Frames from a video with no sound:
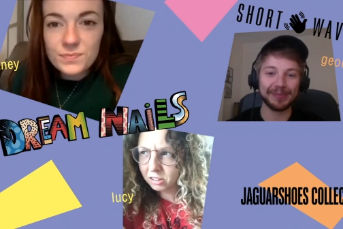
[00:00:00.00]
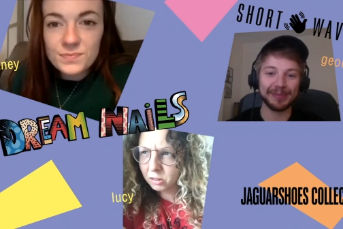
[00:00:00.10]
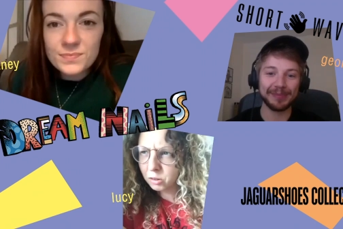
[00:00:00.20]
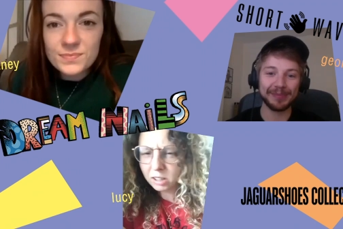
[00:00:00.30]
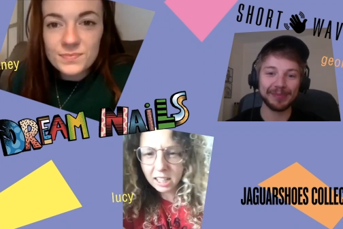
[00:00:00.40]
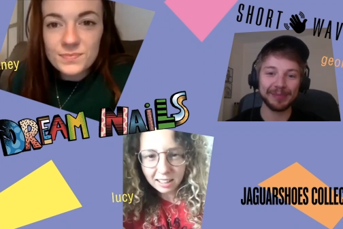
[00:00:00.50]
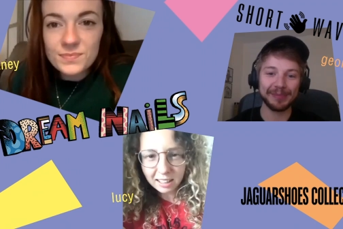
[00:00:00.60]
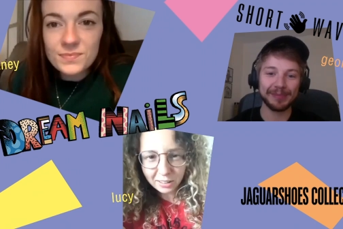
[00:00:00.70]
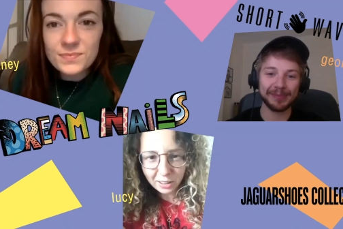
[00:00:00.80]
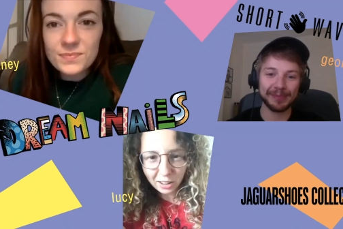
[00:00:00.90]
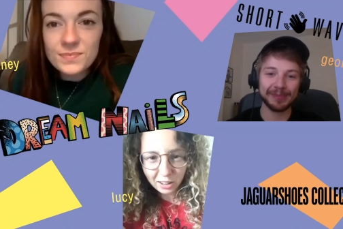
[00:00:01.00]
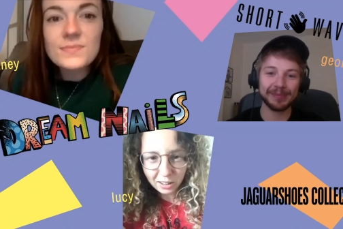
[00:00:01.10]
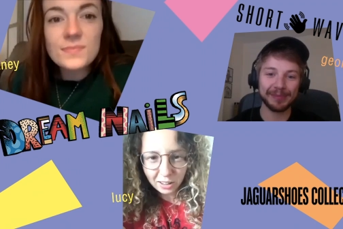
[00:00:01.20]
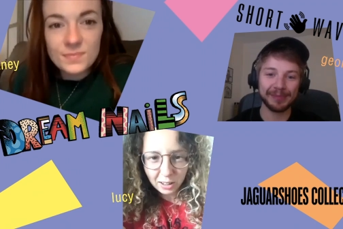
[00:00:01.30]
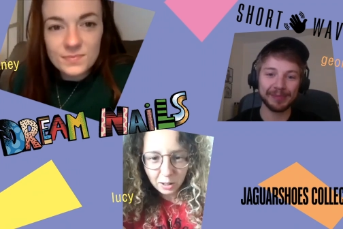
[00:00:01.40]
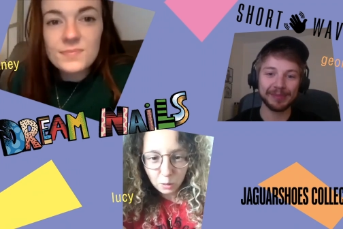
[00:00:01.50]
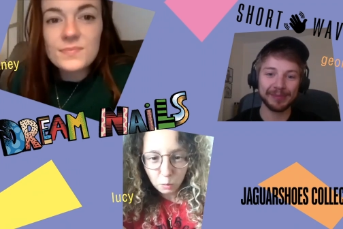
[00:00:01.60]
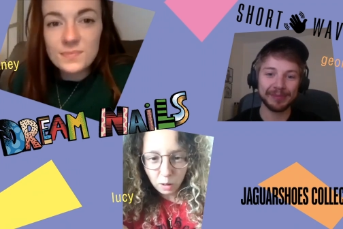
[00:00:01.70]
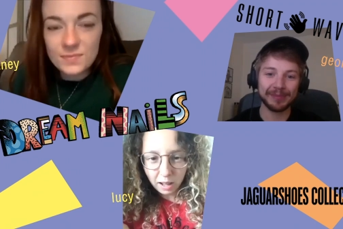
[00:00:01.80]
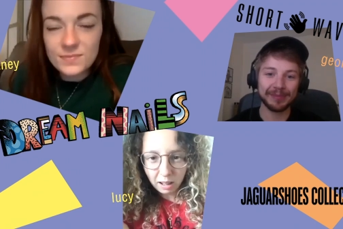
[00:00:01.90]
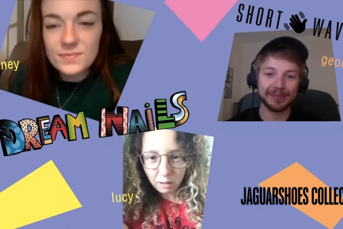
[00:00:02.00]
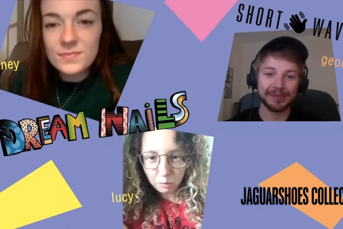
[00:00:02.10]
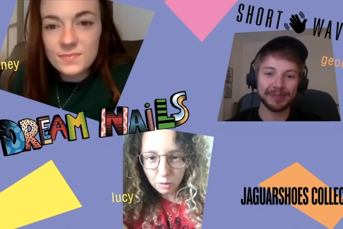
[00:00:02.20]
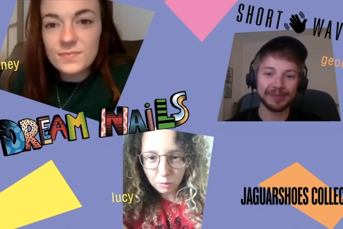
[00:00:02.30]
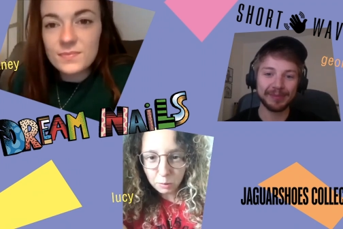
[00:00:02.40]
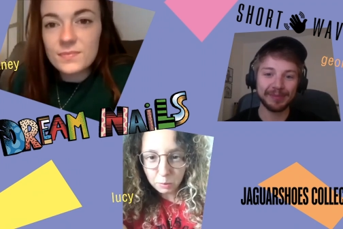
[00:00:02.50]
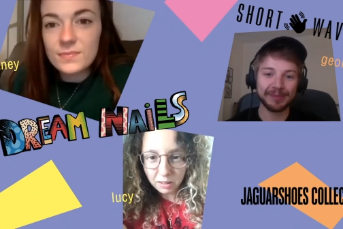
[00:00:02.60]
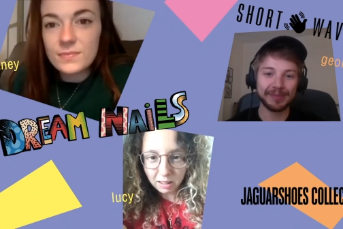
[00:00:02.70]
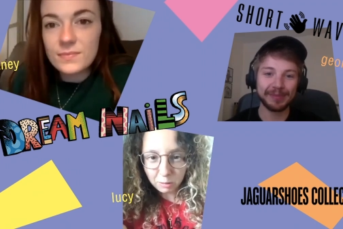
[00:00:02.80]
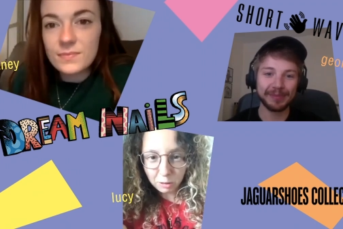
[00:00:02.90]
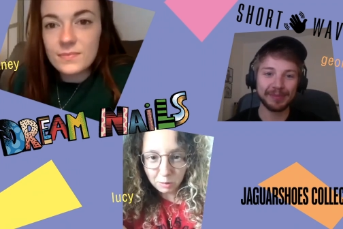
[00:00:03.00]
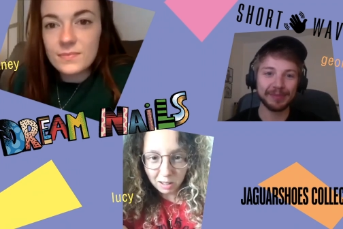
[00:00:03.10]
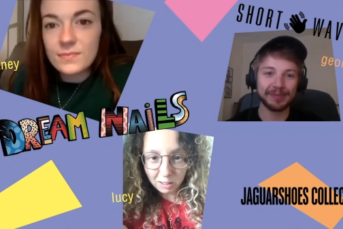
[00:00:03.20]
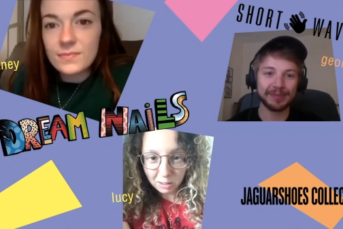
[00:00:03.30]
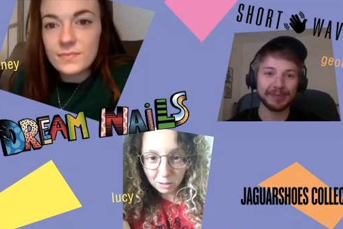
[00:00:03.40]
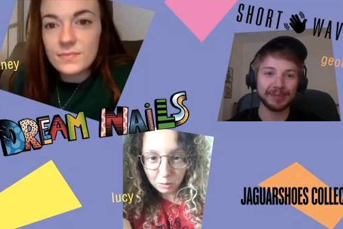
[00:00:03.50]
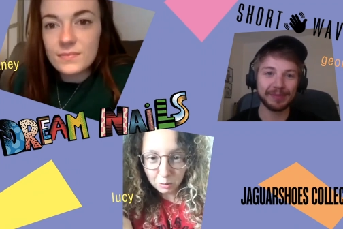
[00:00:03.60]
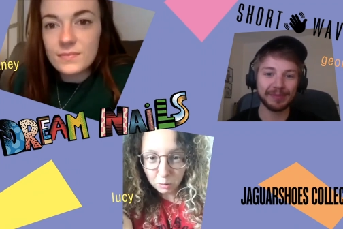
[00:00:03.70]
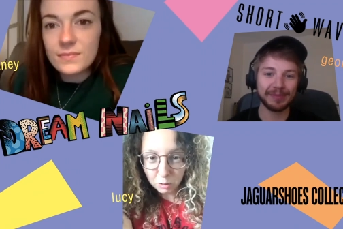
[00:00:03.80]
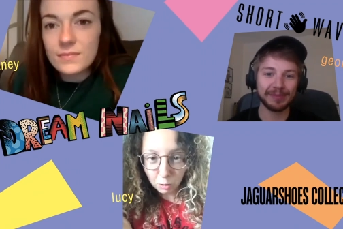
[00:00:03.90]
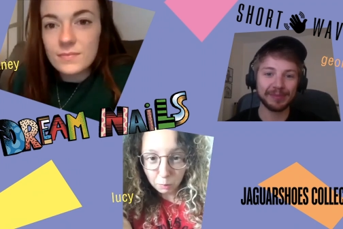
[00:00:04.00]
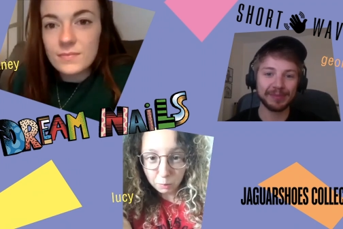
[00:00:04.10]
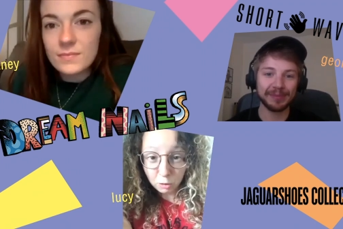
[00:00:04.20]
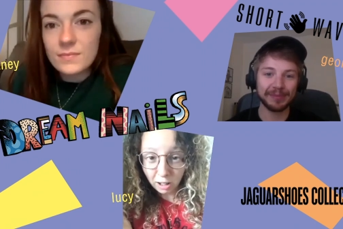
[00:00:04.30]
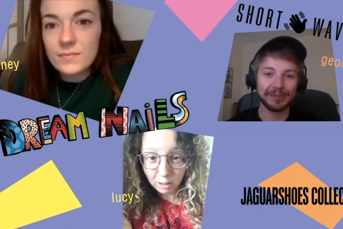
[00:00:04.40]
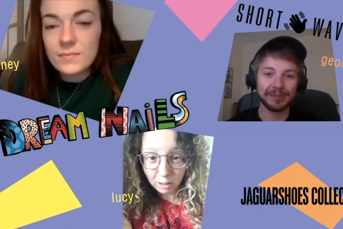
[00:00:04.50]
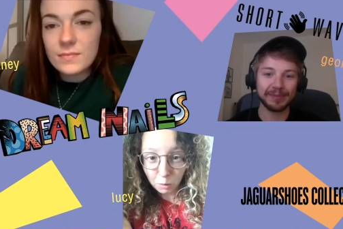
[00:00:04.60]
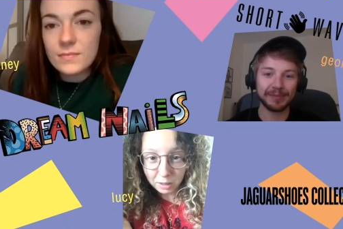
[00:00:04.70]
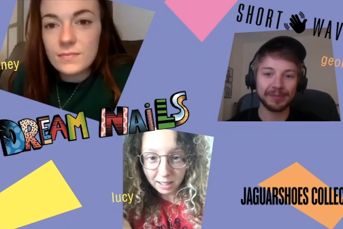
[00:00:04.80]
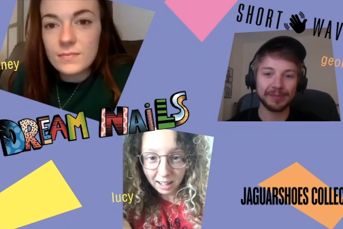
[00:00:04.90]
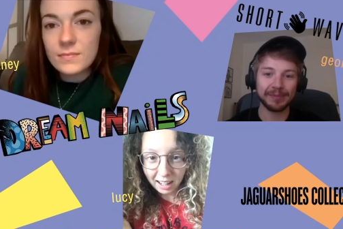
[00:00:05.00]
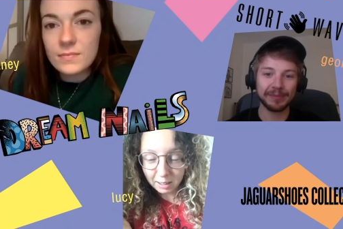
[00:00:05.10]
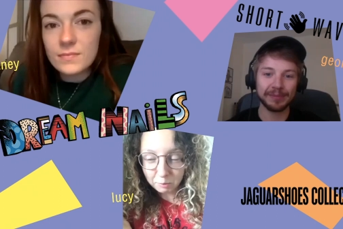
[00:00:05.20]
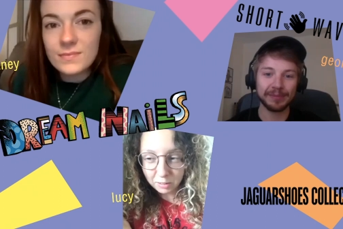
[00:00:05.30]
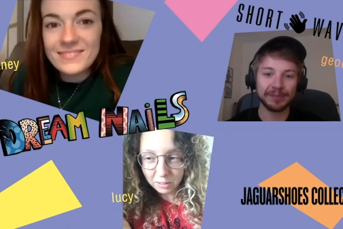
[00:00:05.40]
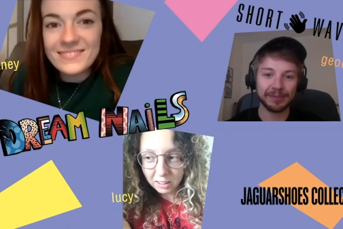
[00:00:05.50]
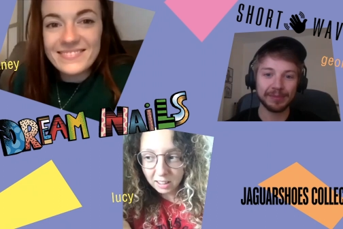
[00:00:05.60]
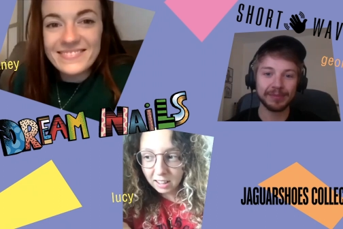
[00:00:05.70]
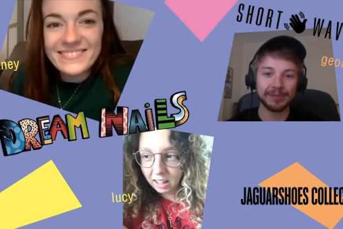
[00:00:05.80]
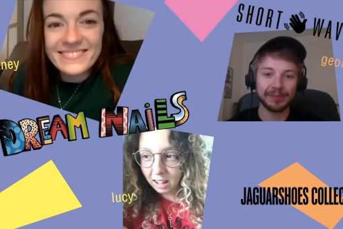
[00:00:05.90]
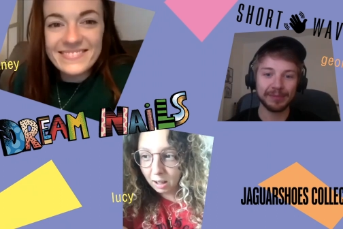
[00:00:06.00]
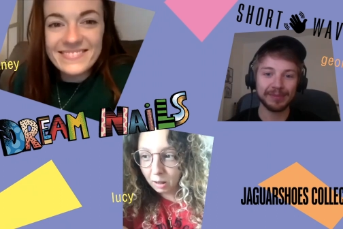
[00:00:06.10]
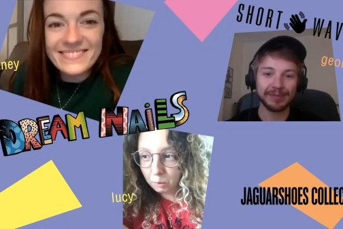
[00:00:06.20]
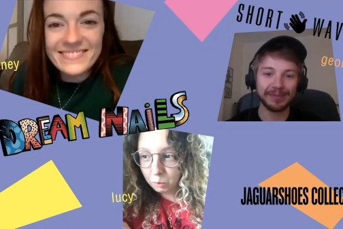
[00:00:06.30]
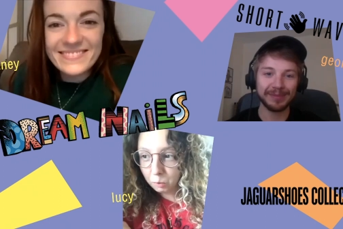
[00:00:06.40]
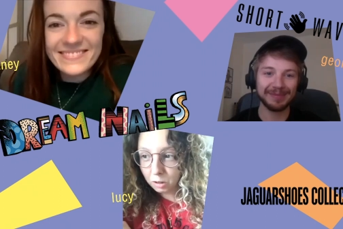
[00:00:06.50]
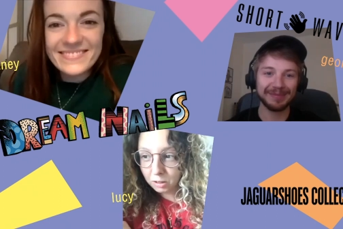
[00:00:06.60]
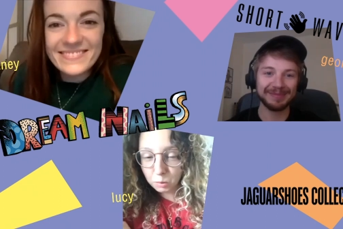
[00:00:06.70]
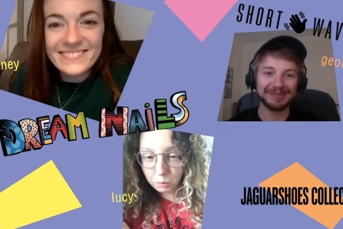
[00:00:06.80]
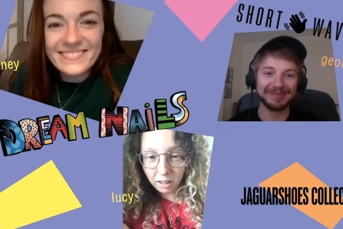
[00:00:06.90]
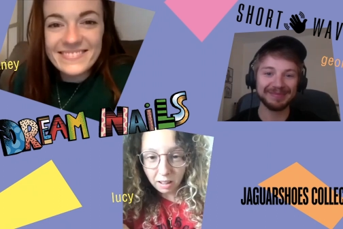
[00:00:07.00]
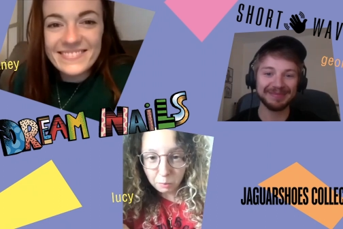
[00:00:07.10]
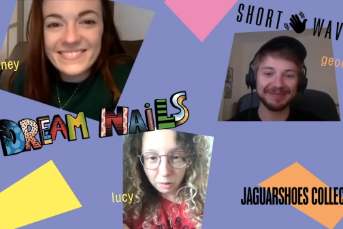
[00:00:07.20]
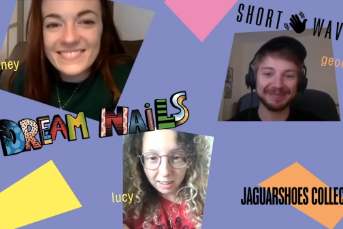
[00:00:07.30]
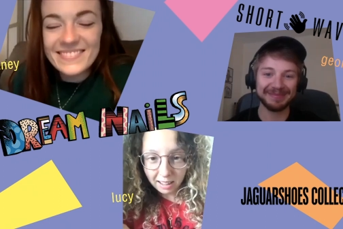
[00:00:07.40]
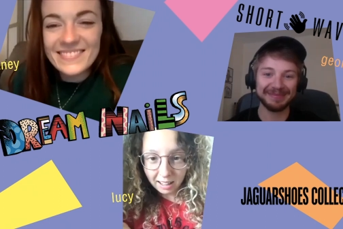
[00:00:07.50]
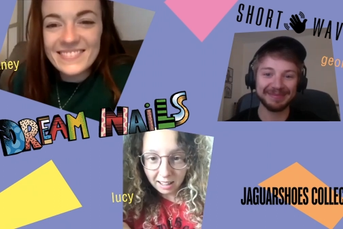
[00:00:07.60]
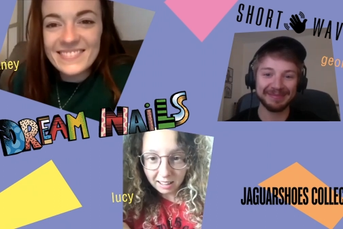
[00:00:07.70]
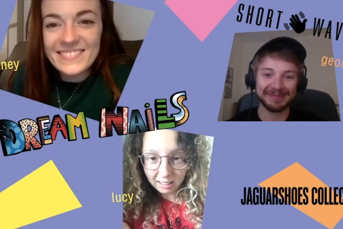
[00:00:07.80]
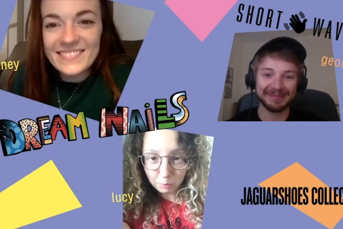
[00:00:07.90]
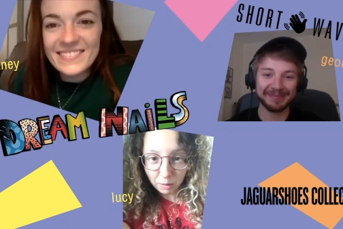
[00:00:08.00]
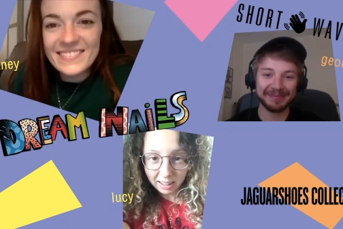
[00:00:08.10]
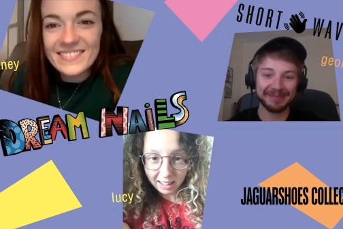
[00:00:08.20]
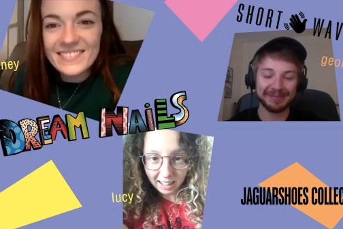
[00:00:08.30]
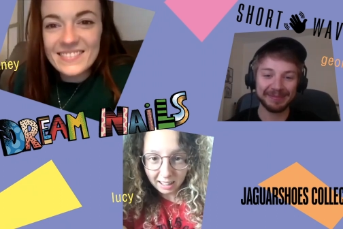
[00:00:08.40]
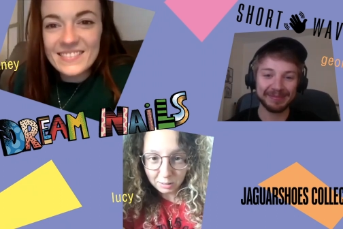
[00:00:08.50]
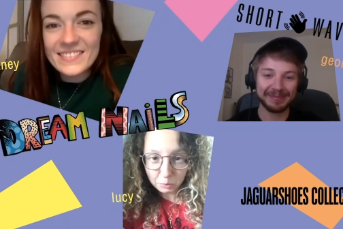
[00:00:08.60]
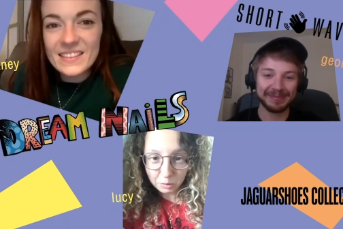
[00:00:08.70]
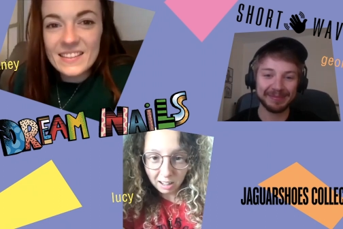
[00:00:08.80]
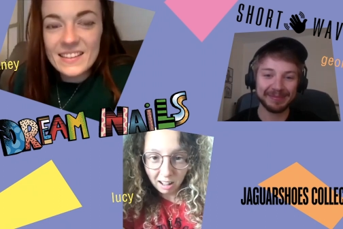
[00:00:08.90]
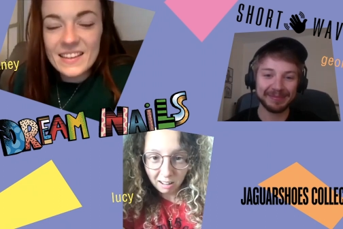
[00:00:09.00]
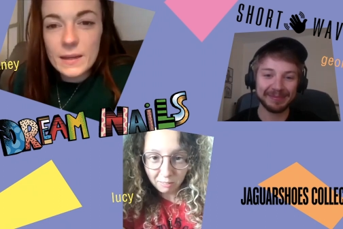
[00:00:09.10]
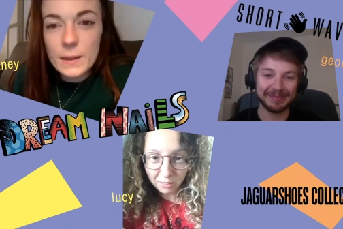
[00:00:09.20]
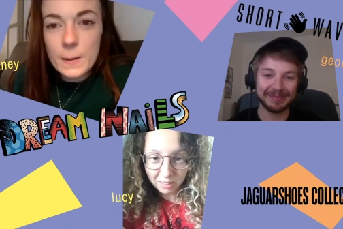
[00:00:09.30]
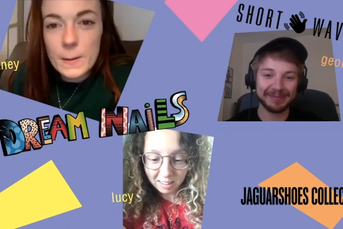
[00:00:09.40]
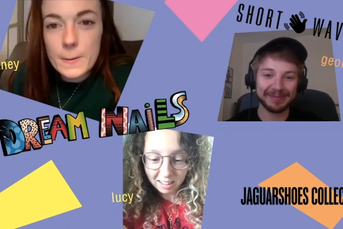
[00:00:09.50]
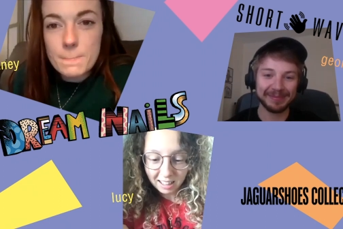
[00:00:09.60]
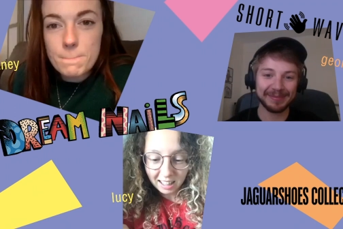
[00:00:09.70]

Speaker 1: two, three years ago, where fifty percent of Dream Nails, who will not, shall not be named, um, were spurned by their by their Glastonbury loves.